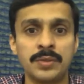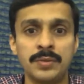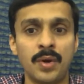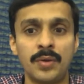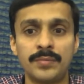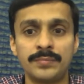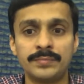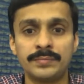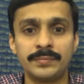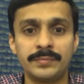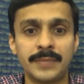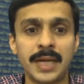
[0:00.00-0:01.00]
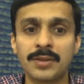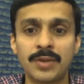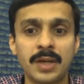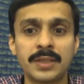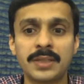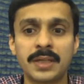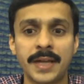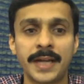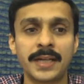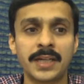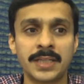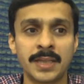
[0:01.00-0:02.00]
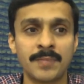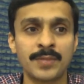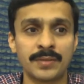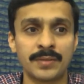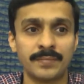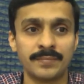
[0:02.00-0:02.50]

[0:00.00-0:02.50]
No, that is not the correct assumption.